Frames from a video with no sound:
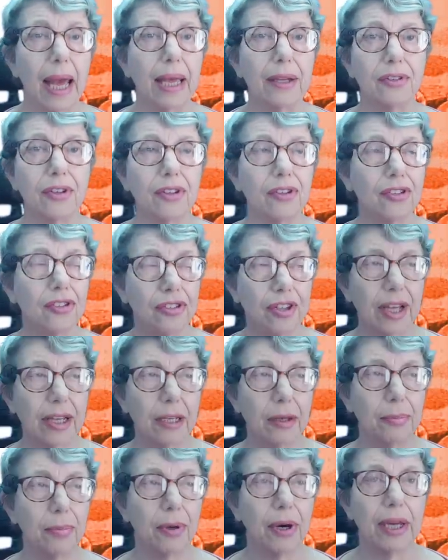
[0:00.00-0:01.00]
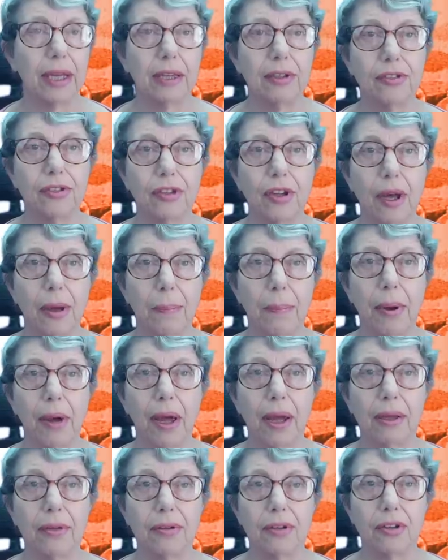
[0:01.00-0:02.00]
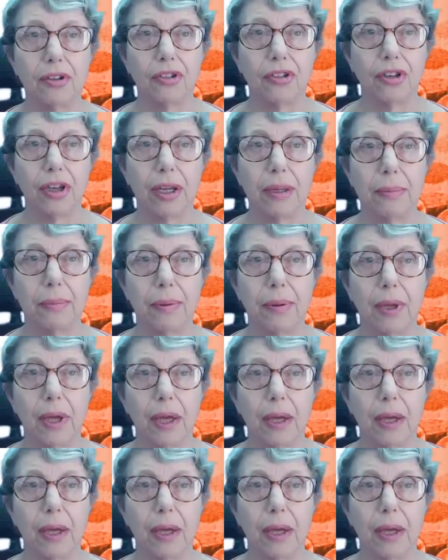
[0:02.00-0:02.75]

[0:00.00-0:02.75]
and it celebrates a partnership